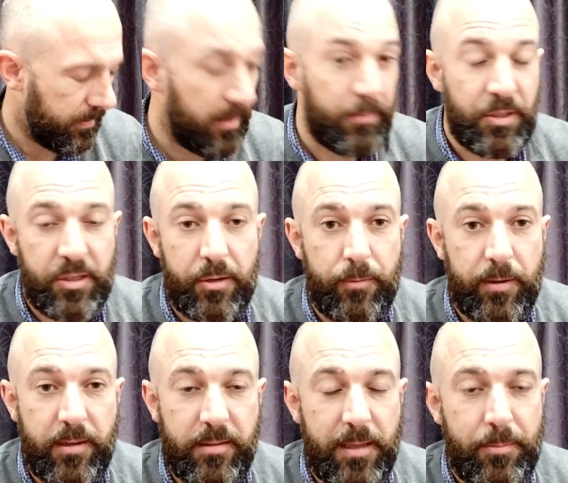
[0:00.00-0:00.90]
let me show you
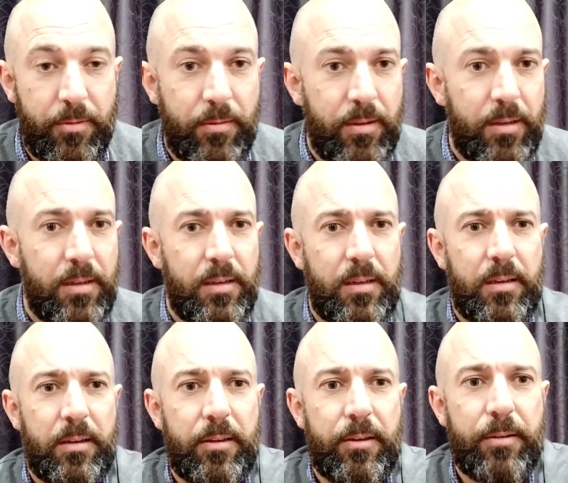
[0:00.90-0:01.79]
one example.
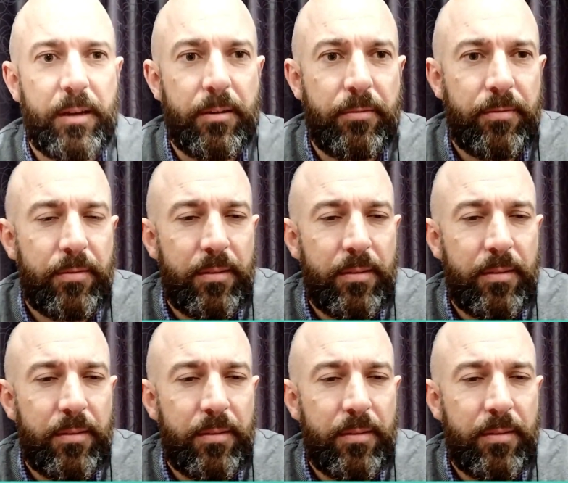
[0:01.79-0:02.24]
You have